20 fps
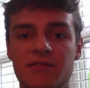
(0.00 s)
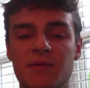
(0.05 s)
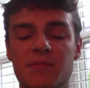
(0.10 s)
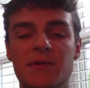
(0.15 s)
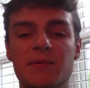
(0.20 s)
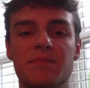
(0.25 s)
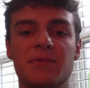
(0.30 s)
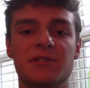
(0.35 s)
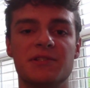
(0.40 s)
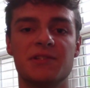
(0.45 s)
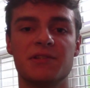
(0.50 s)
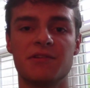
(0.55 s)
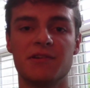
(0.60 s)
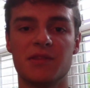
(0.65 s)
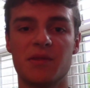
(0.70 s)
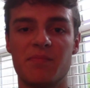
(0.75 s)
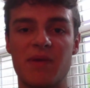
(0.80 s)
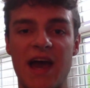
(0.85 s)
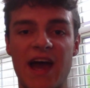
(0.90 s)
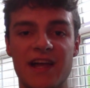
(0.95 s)
to be
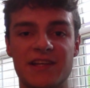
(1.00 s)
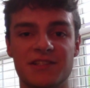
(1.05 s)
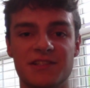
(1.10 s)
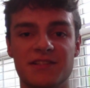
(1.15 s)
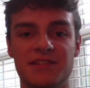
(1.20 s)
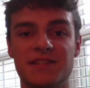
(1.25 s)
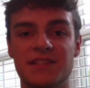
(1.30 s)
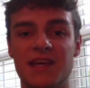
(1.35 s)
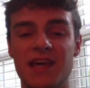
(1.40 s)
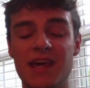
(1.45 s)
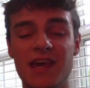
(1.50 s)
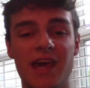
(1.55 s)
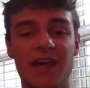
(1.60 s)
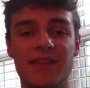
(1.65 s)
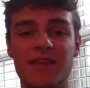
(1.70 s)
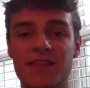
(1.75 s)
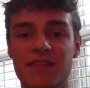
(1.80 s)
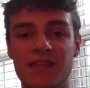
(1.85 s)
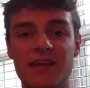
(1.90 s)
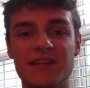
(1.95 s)
pursuing the passions
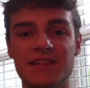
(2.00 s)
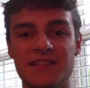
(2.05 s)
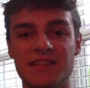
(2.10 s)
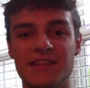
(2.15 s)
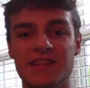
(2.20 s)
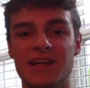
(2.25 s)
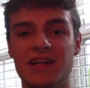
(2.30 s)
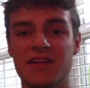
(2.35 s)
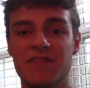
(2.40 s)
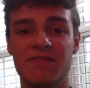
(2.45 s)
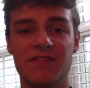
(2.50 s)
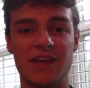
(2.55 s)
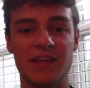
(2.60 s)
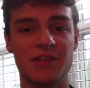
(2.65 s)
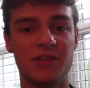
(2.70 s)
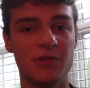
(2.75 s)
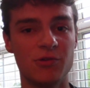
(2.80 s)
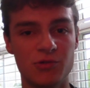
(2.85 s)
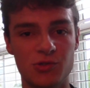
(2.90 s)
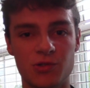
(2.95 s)
and the things in life that
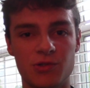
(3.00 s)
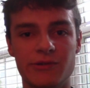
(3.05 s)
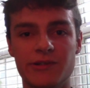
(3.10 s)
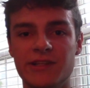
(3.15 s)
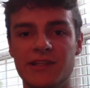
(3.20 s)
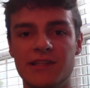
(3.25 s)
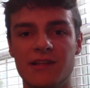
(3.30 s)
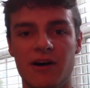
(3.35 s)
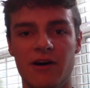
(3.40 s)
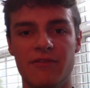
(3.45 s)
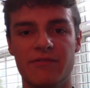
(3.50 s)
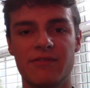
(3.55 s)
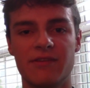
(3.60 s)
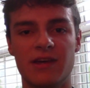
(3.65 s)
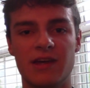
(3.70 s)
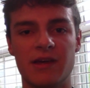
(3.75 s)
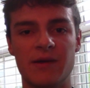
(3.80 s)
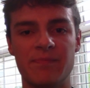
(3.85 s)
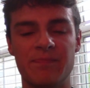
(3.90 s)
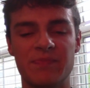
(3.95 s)
you truly love.
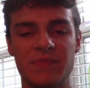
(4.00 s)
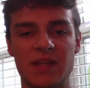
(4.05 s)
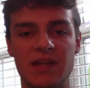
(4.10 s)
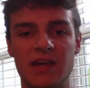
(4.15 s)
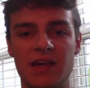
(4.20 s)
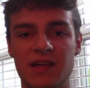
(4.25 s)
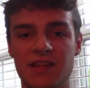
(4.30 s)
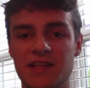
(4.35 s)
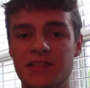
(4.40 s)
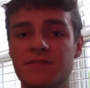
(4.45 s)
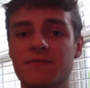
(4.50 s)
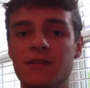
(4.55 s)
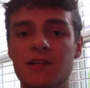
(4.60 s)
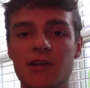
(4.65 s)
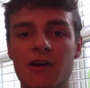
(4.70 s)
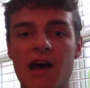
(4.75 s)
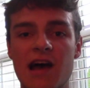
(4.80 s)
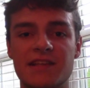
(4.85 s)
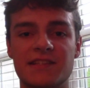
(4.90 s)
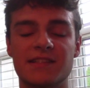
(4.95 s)
This
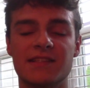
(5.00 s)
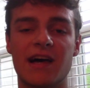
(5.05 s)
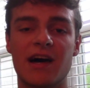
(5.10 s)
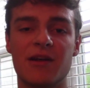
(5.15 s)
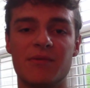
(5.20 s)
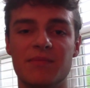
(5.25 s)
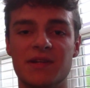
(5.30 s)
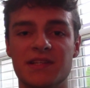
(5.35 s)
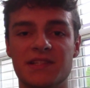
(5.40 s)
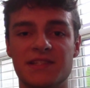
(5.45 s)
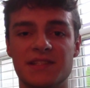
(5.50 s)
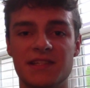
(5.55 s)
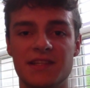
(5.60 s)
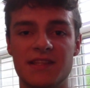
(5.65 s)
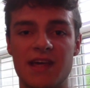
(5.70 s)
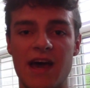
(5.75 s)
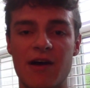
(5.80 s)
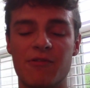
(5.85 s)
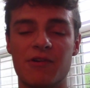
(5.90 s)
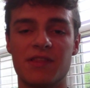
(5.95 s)
video has allowed me to see
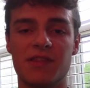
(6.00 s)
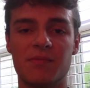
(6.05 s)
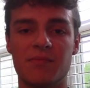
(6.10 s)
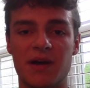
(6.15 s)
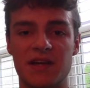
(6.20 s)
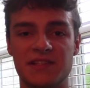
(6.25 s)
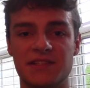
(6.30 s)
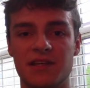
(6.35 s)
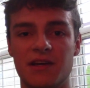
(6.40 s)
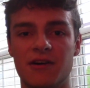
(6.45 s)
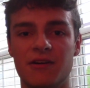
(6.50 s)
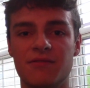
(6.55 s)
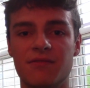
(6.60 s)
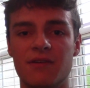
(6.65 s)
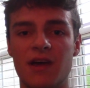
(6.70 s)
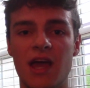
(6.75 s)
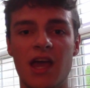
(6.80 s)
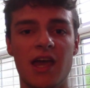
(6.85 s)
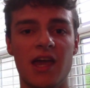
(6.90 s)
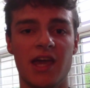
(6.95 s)
that within myself,
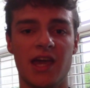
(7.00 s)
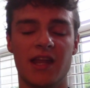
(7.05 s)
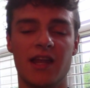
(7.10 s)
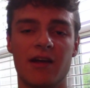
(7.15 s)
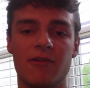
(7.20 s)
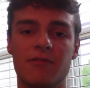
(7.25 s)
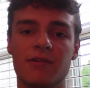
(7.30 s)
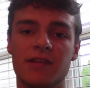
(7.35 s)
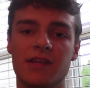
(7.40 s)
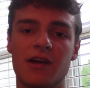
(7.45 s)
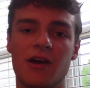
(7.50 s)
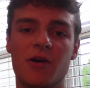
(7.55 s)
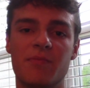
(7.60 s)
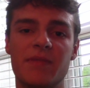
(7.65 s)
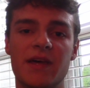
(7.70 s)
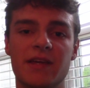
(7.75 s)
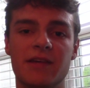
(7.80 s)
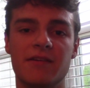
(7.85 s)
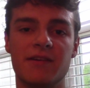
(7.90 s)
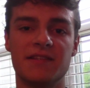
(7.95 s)
and I really hope
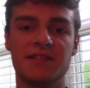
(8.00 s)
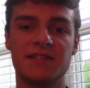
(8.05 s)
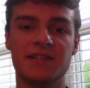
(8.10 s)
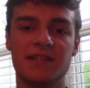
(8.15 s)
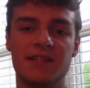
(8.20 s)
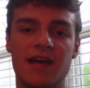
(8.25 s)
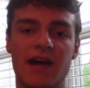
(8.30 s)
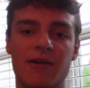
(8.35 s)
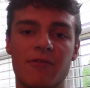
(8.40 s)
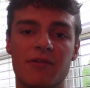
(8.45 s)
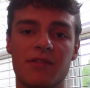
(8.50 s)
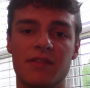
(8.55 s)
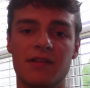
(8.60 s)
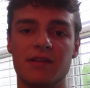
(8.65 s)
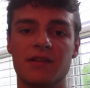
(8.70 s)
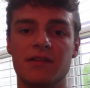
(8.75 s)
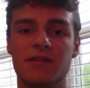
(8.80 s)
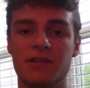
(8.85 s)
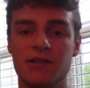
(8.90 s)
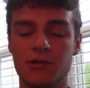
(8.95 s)
that you can see that
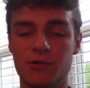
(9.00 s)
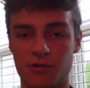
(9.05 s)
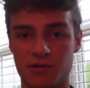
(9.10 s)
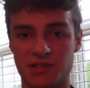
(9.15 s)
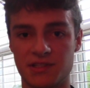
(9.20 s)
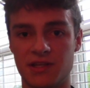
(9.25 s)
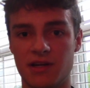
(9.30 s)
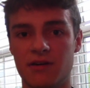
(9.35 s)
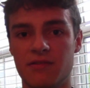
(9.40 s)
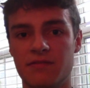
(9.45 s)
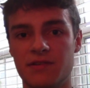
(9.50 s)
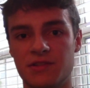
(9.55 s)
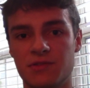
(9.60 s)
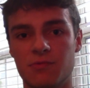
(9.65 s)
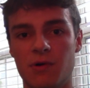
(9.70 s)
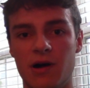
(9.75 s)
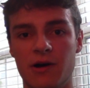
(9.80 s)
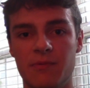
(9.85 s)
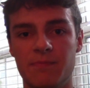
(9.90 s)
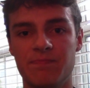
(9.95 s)
within yourself
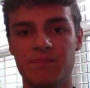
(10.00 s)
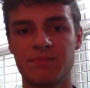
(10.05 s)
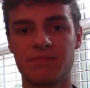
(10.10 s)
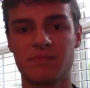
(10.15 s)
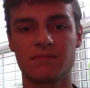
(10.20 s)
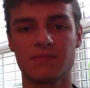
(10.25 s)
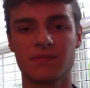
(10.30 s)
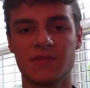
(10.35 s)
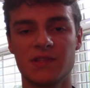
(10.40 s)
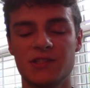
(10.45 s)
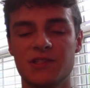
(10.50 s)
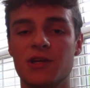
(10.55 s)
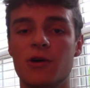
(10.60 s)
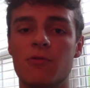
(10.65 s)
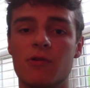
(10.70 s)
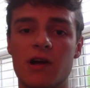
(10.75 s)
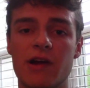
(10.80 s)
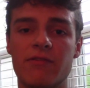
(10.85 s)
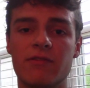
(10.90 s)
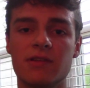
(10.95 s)
as well. So
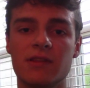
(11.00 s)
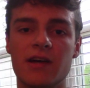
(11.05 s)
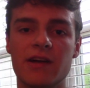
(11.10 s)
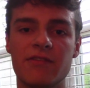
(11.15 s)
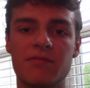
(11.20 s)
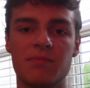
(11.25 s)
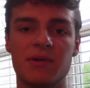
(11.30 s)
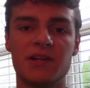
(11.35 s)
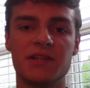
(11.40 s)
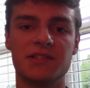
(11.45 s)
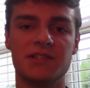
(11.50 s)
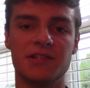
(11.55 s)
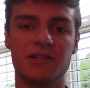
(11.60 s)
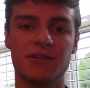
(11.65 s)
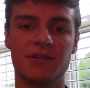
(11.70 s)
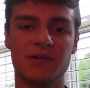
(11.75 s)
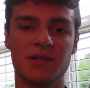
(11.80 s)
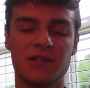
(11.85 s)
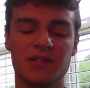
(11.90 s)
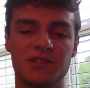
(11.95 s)
wherever life brings
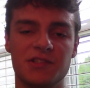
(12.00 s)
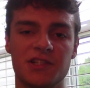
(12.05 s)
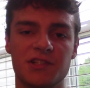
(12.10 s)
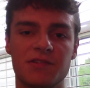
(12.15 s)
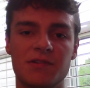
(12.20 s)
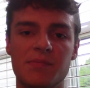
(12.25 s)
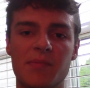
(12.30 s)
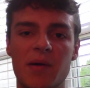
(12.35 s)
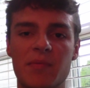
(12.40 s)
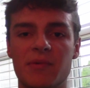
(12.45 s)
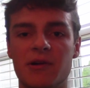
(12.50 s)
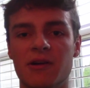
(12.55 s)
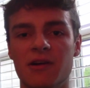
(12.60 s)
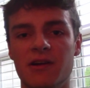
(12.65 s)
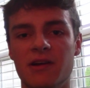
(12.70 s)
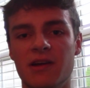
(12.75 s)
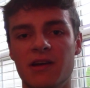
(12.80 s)
you, just remember,